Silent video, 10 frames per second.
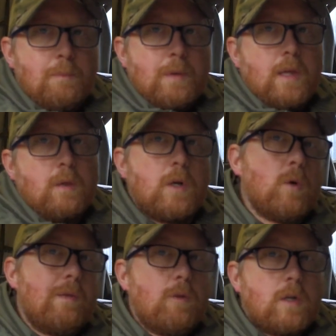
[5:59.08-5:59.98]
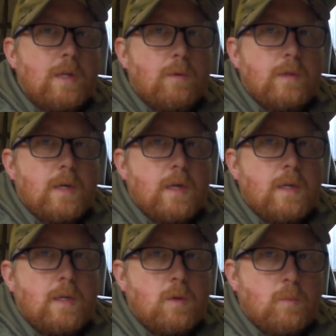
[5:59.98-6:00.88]
But like, we're going to have a look now and
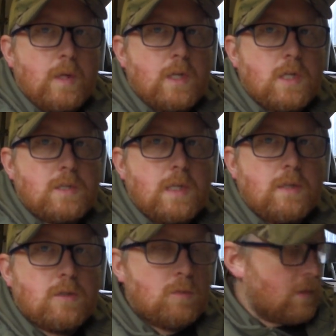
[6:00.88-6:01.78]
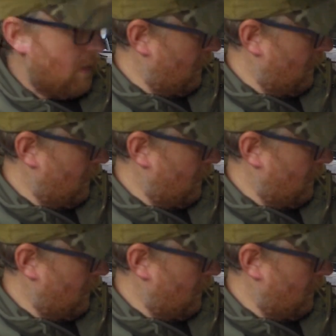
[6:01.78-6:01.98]
we can adjust that to suit.